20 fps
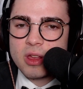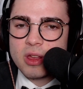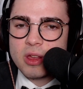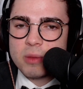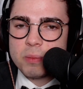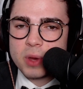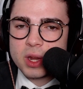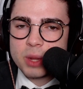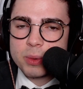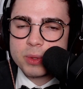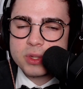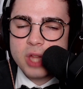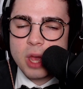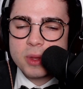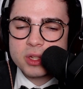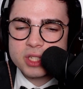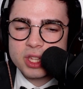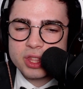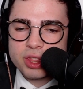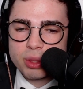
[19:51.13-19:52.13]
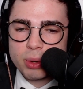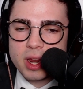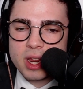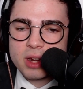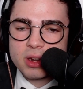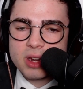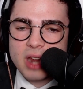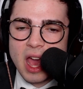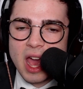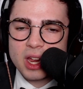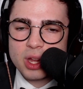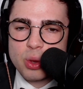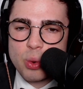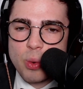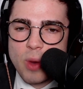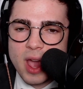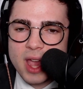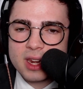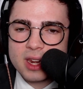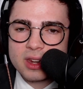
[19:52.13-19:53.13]
But it was almost a 3. Not
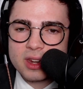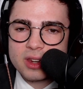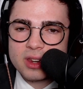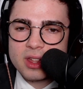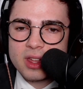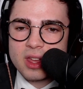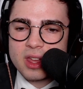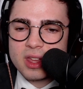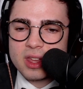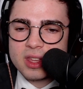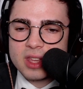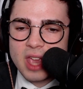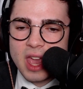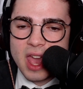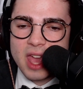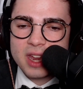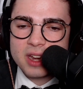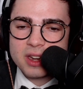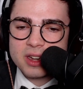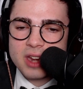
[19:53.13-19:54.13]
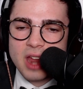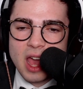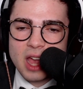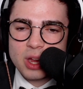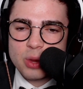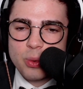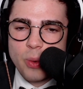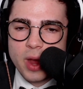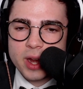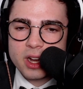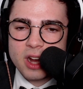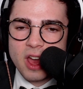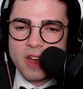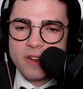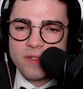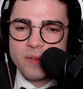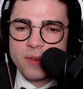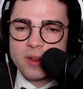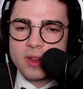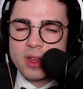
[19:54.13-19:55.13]
quite yet. Not quite
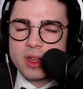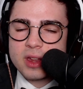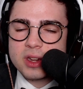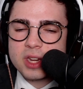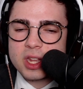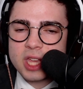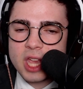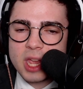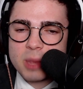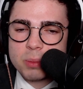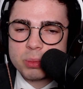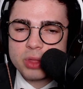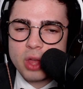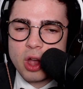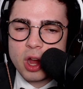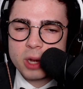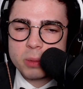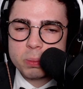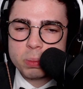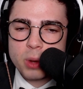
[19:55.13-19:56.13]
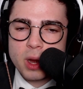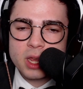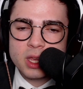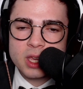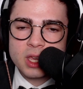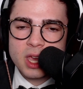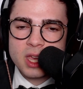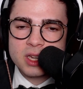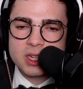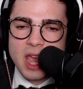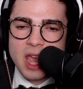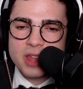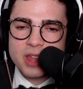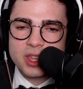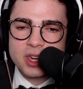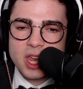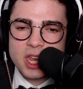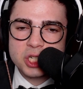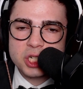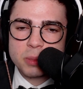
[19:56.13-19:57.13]
enough to keep the Heartbreak Kid down. The
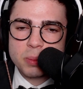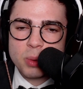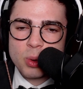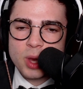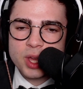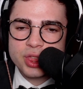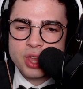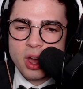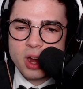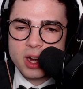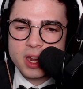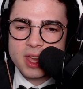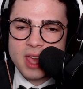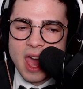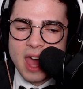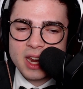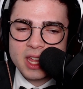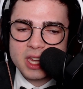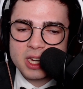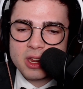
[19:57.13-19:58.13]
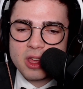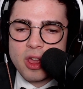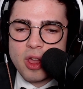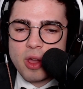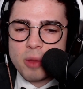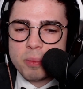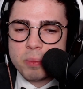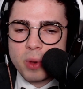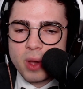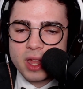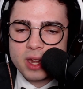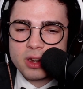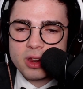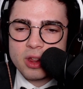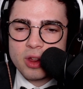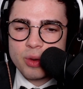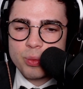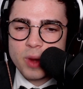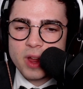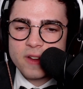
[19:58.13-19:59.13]
Nature Boy thought he had it. But
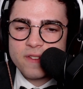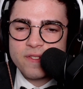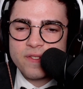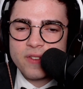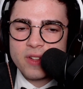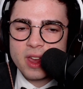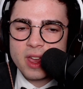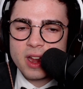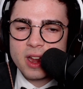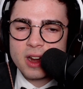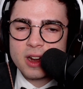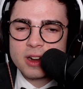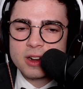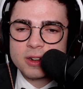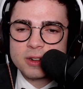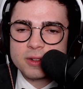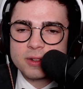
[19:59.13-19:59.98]
Ric Flair